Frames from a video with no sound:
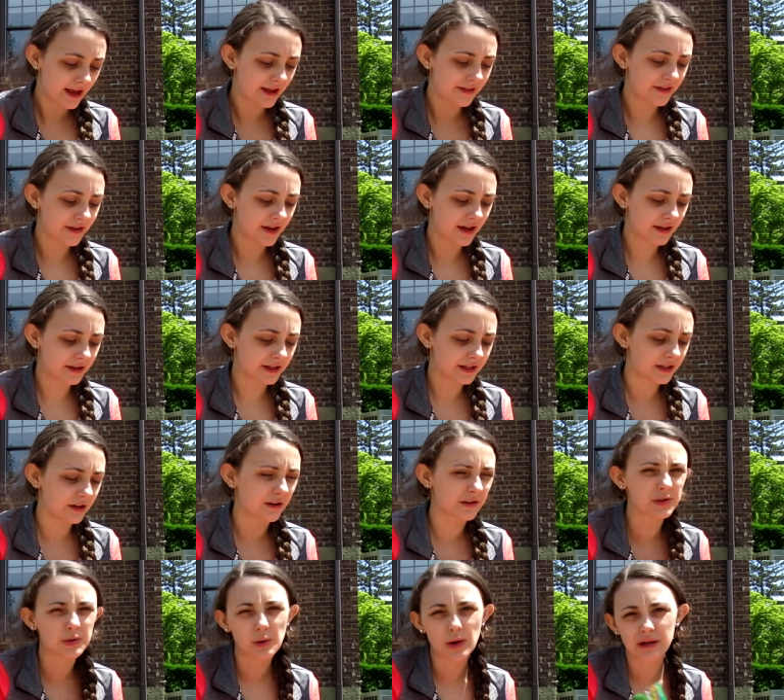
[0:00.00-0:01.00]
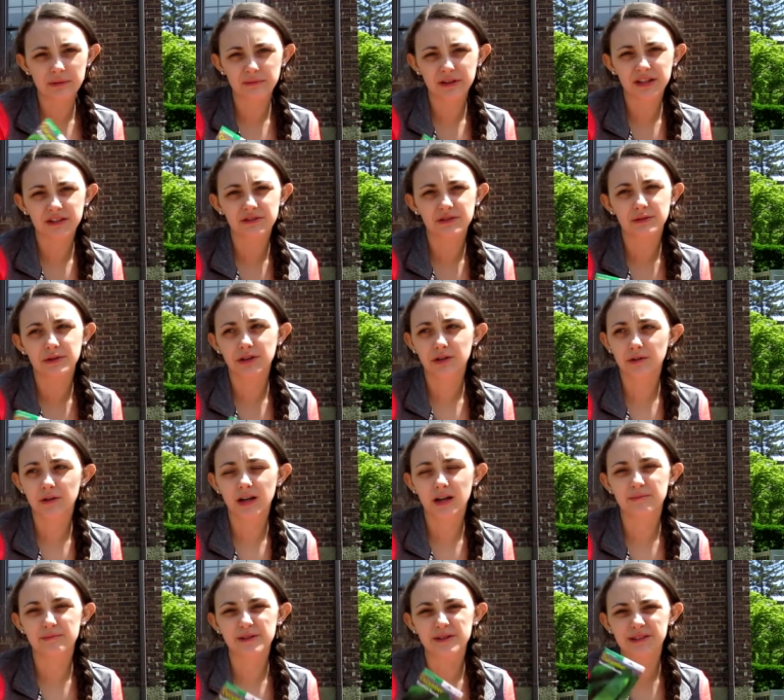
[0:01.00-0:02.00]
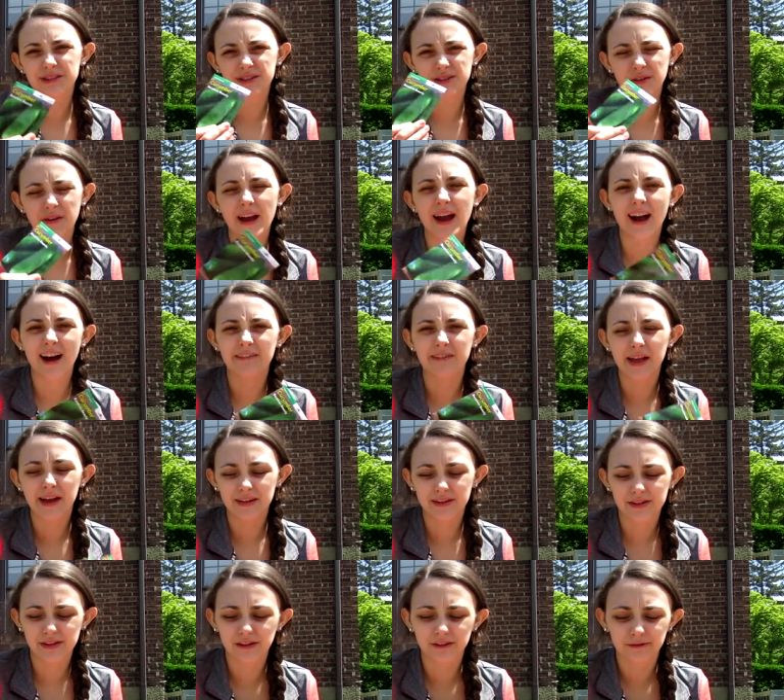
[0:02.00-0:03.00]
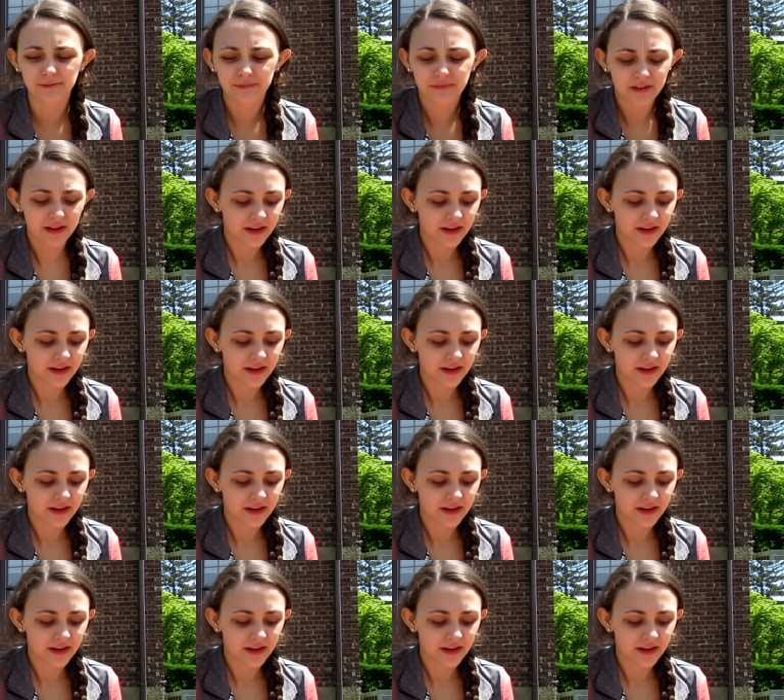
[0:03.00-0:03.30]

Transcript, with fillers: And then he also wanted me to do cucumbers, so I have that too.